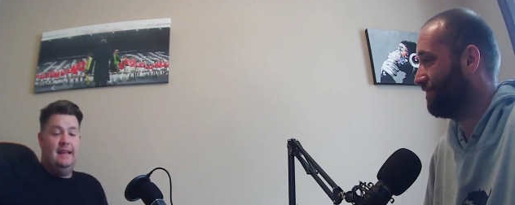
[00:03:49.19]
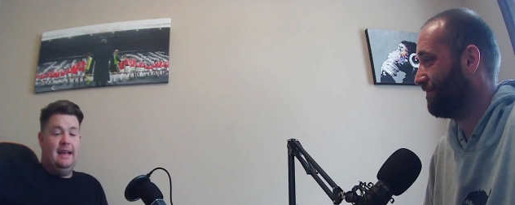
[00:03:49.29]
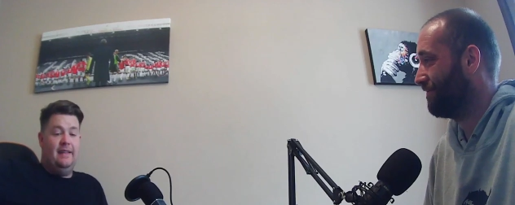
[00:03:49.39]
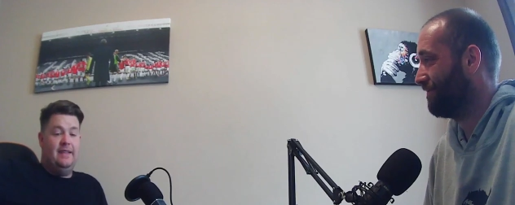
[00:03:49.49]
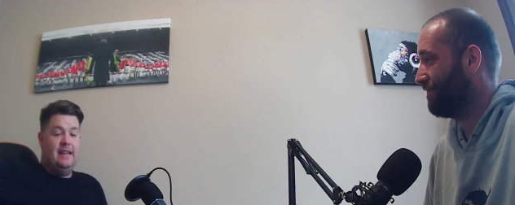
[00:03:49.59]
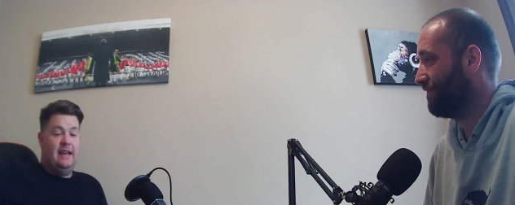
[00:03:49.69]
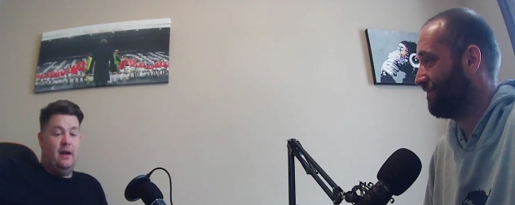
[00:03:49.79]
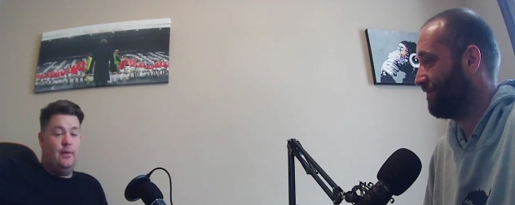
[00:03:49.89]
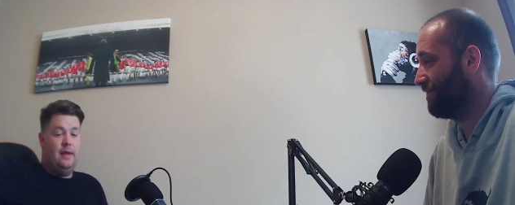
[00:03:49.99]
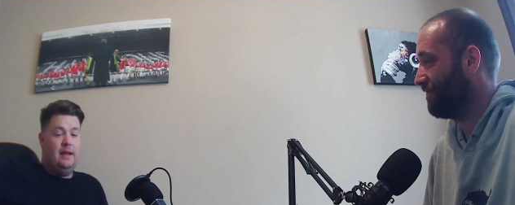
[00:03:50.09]
Speaker 1: and then yeah, I
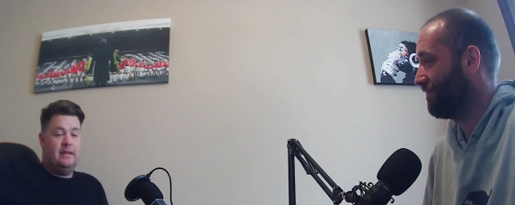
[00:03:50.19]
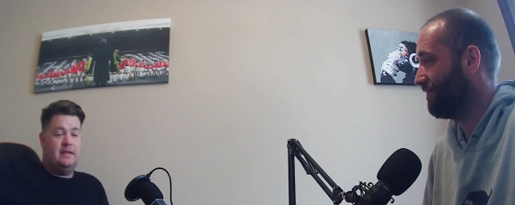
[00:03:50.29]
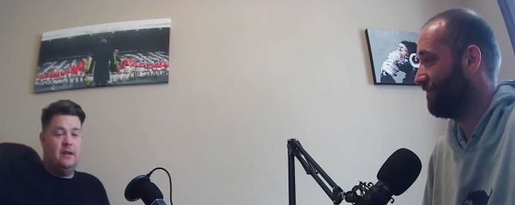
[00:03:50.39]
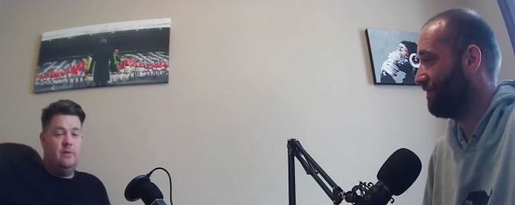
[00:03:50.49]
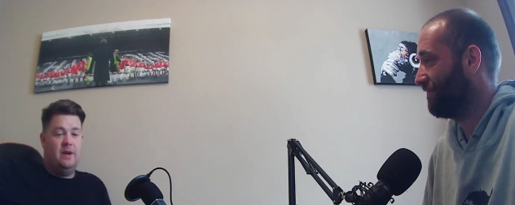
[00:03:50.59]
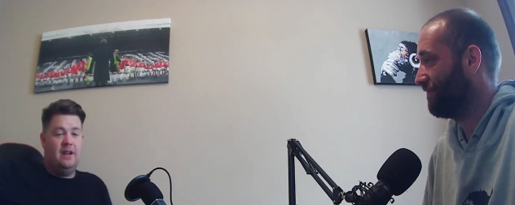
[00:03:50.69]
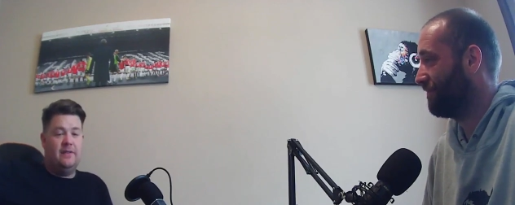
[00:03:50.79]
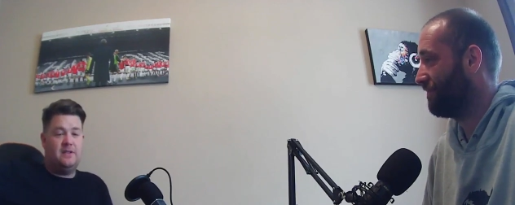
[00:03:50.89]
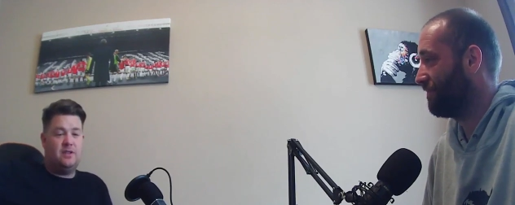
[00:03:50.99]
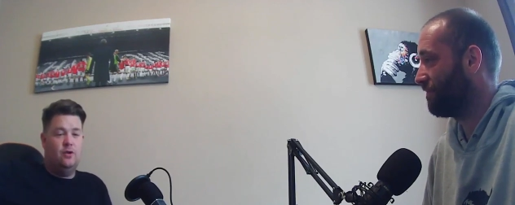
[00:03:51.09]
think so when I
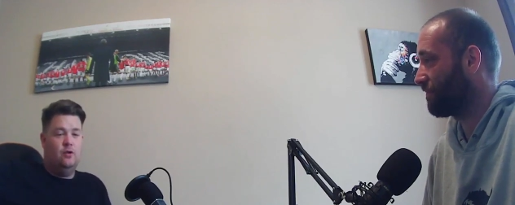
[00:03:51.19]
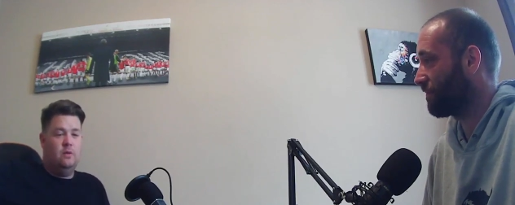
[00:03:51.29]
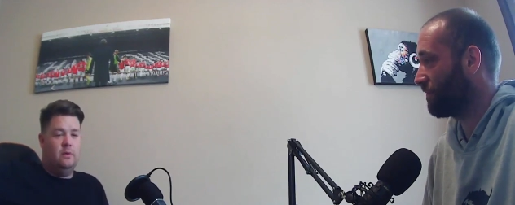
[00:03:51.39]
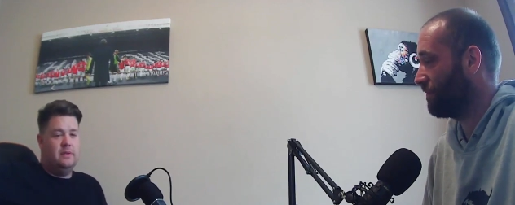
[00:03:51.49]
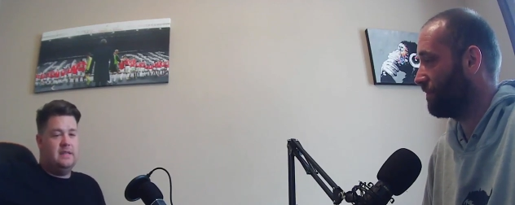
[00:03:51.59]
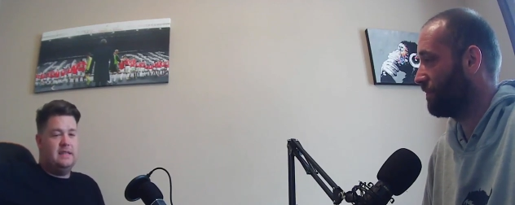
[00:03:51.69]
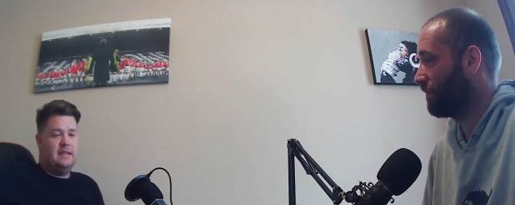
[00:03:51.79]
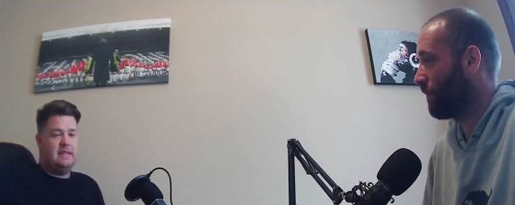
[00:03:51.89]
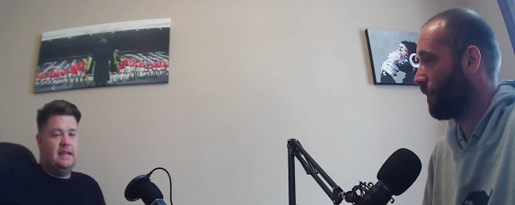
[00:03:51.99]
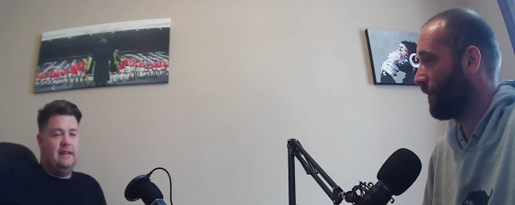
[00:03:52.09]
left school, what was it,
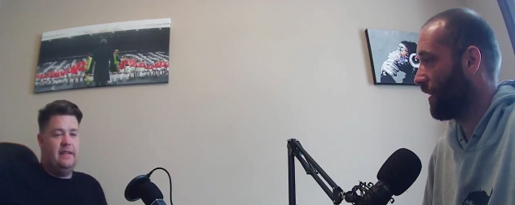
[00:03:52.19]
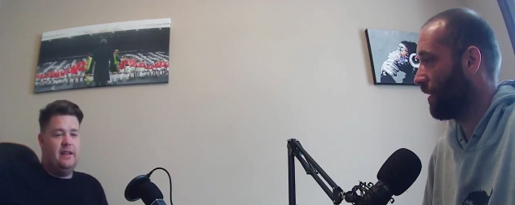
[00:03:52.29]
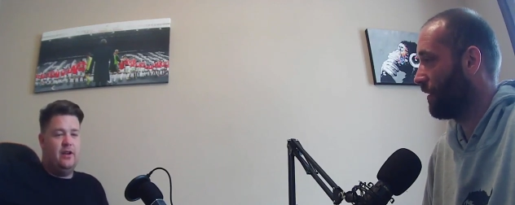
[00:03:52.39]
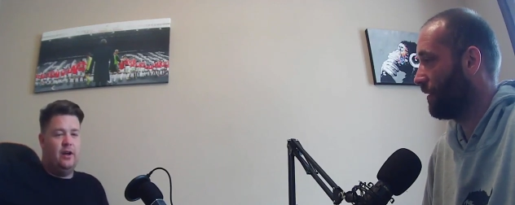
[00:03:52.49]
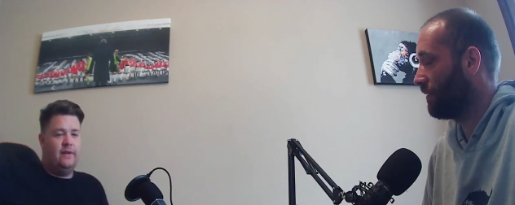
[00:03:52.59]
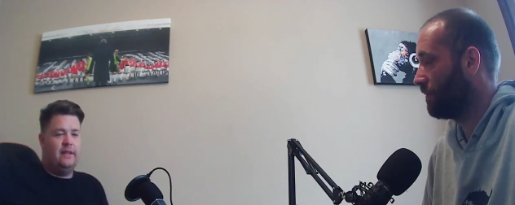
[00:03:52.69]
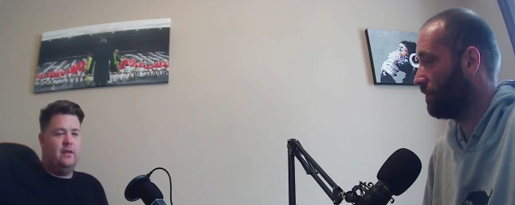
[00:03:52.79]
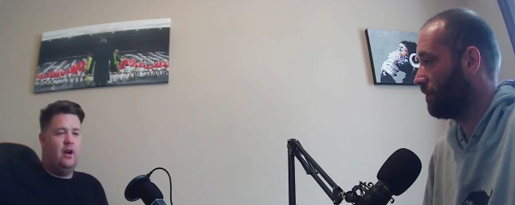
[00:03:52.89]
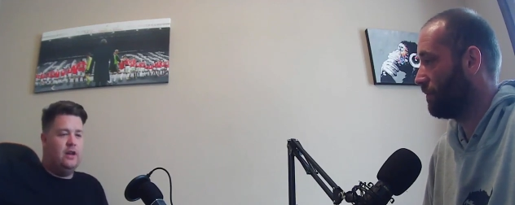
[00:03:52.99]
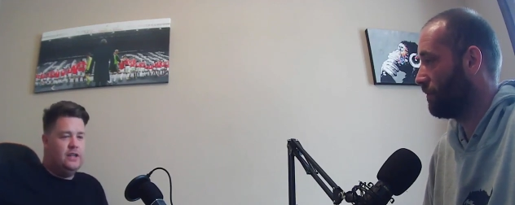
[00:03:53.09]
sixteen, and then you kind of had the
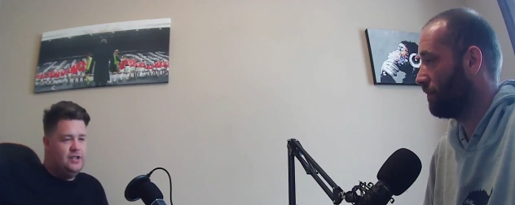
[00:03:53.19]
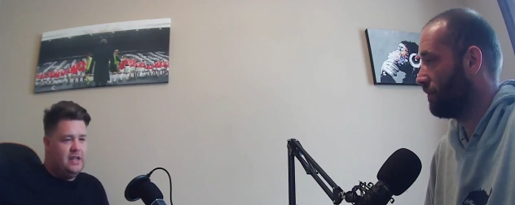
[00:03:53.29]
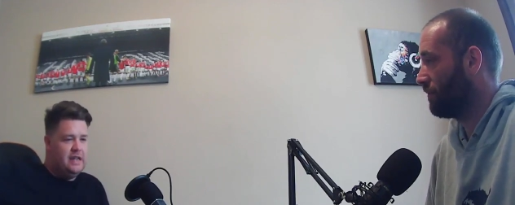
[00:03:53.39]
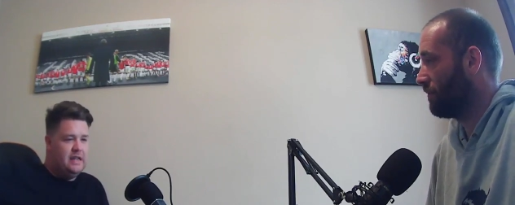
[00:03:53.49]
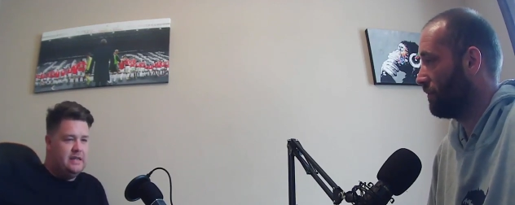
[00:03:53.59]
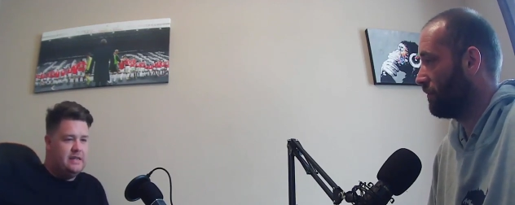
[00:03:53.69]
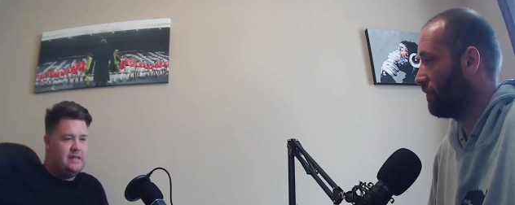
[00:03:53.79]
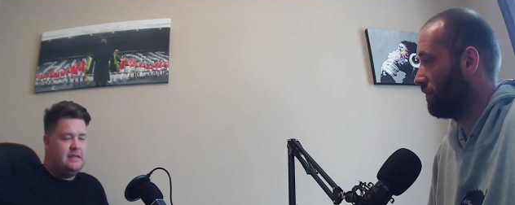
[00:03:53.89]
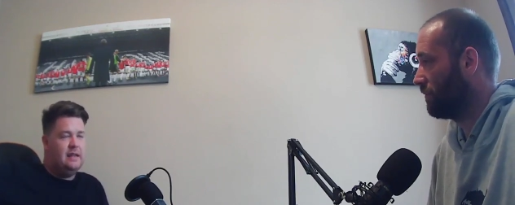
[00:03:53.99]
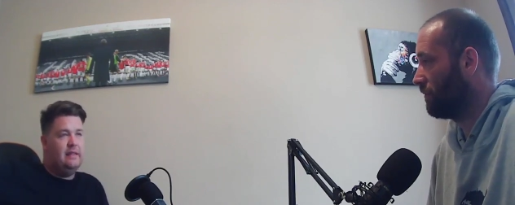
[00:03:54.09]
college
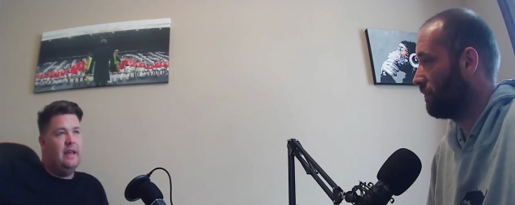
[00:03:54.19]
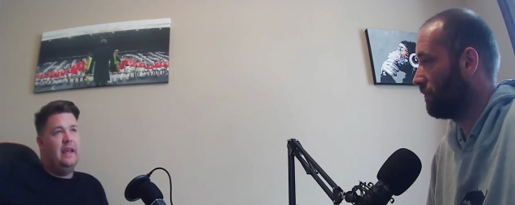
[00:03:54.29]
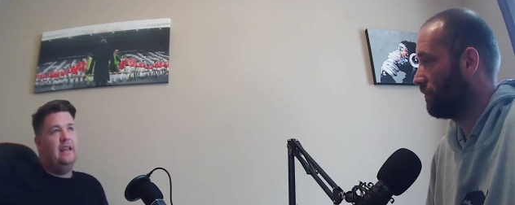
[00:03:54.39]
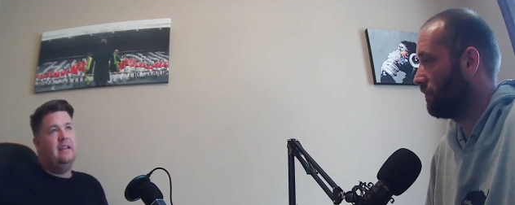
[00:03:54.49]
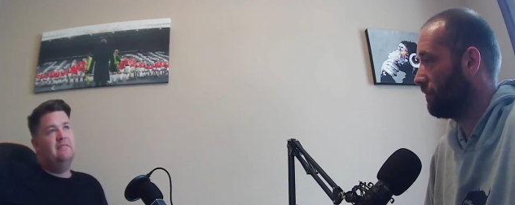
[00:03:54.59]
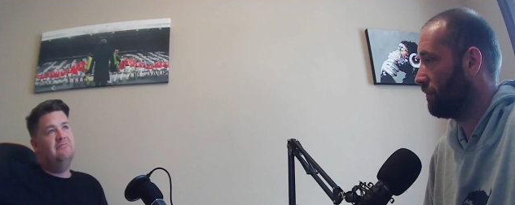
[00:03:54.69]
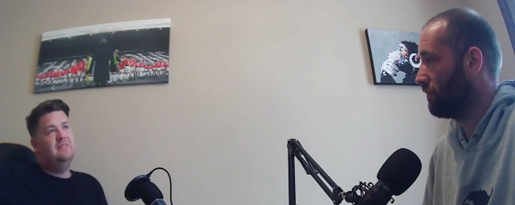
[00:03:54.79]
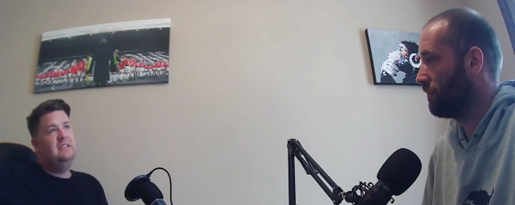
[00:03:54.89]
years and then